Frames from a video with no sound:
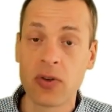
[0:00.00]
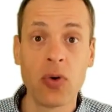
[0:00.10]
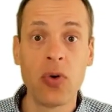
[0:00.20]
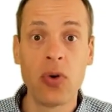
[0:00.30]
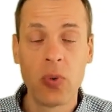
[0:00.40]

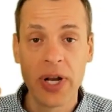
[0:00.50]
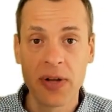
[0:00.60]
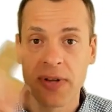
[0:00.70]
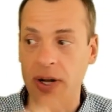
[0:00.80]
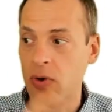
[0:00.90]
Oh, wait a
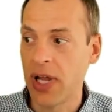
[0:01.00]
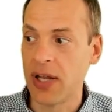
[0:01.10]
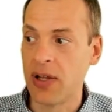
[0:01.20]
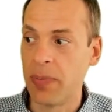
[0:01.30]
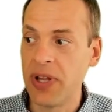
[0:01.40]
sec. Okay,
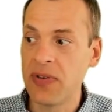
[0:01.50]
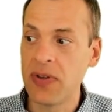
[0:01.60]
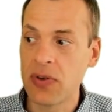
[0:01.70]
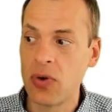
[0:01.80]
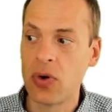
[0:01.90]
the business
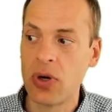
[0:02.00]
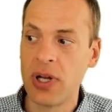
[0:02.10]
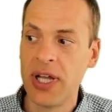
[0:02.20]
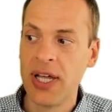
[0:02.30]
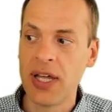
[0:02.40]
goal
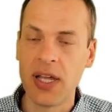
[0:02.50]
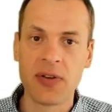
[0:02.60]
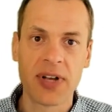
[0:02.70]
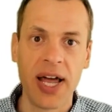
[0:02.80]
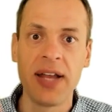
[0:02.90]
is
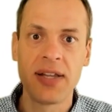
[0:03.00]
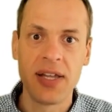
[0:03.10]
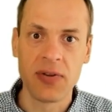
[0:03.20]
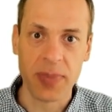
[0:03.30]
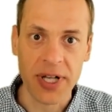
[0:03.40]
client
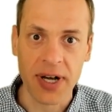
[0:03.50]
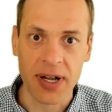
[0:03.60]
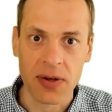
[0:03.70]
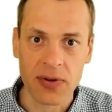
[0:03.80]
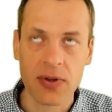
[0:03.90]

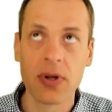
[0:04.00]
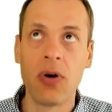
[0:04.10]
experience.